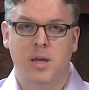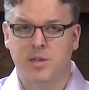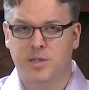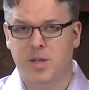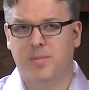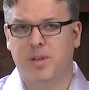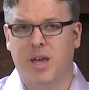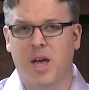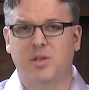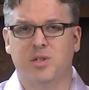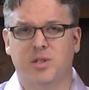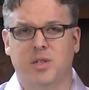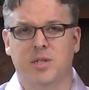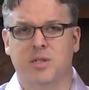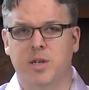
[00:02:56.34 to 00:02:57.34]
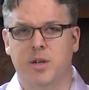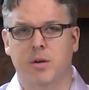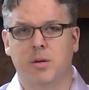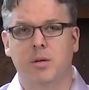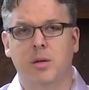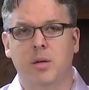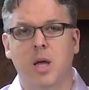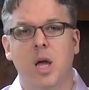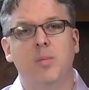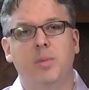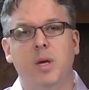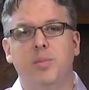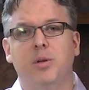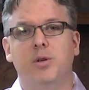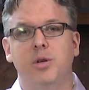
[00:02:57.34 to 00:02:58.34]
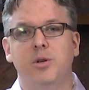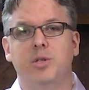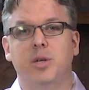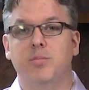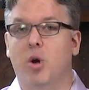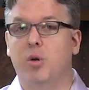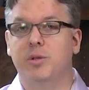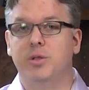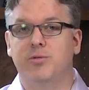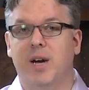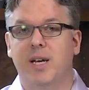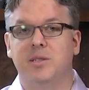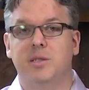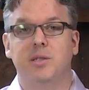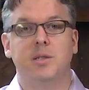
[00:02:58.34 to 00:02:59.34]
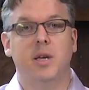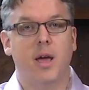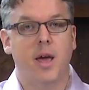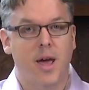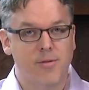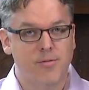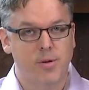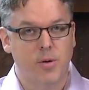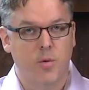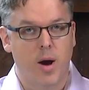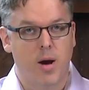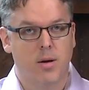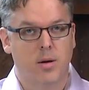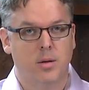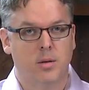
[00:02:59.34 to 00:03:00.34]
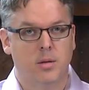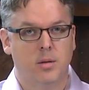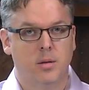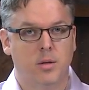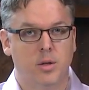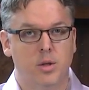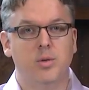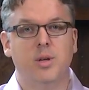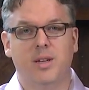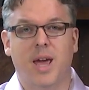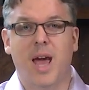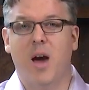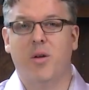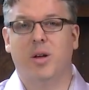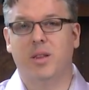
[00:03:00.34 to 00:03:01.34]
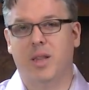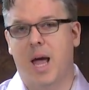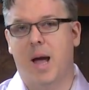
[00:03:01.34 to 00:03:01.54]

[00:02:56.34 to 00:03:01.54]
Something else to consider. People are using mobile devices everywhere. You could count on